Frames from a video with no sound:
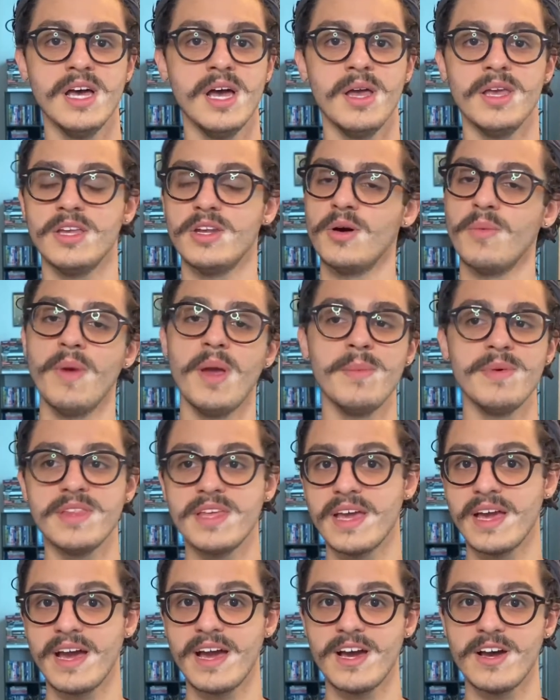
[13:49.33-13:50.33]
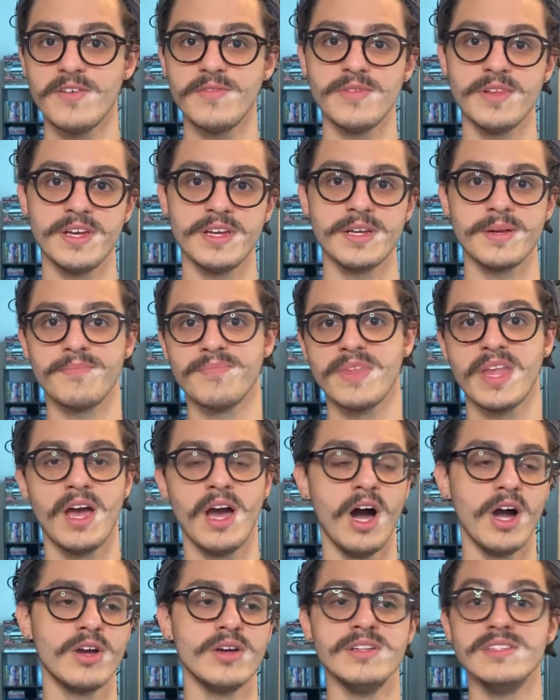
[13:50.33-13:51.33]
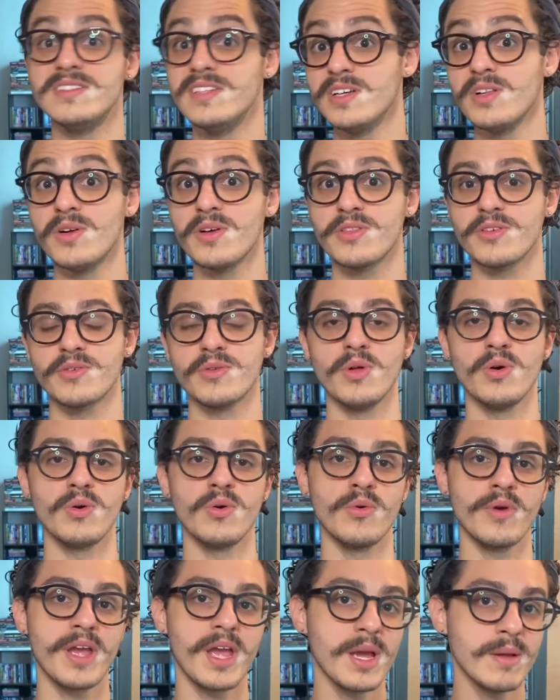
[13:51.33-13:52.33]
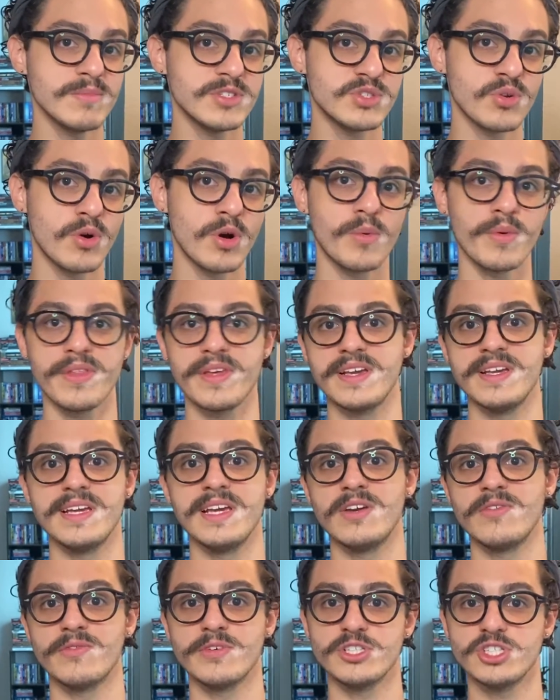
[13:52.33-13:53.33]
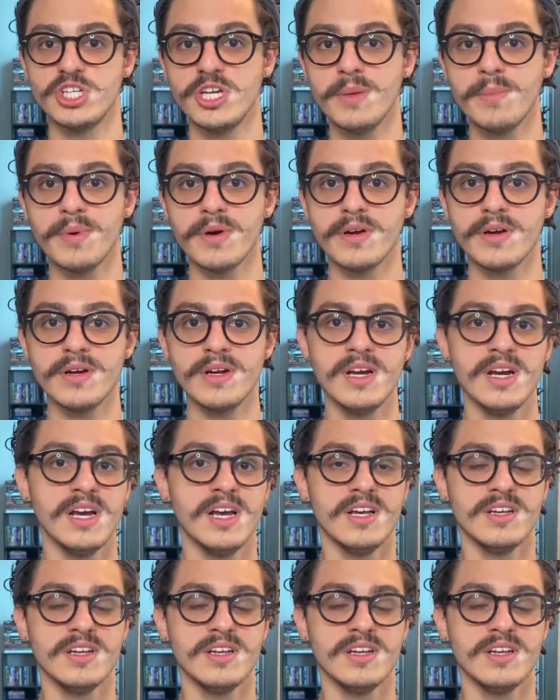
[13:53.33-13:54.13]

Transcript: Maybe they have like a good deal at their local game store where they can get it for cheaper.